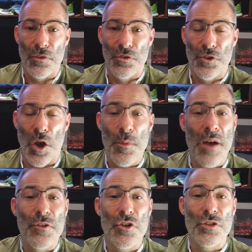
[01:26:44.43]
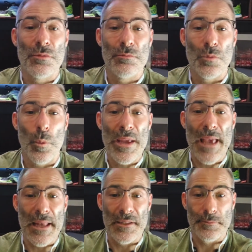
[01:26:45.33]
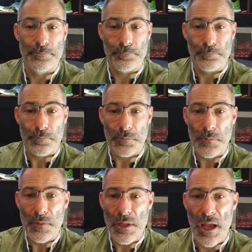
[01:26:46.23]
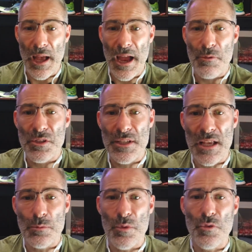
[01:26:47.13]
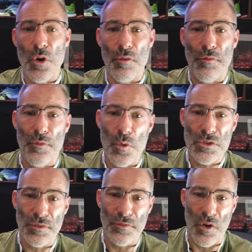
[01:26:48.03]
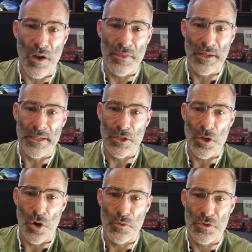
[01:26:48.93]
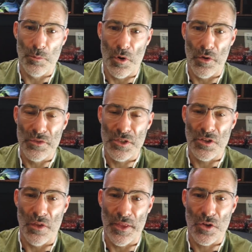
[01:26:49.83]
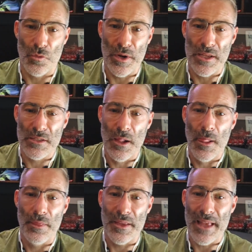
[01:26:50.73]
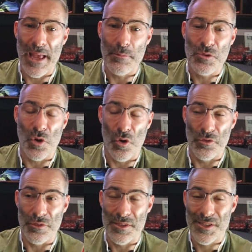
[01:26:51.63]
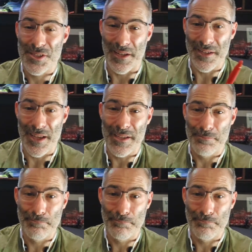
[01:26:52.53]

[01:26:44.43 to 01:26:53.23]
Hope you have a good weekend. Howard says, we've got 4 to 5 that need a goal tomorrow to start their careers. The game's on Sunday.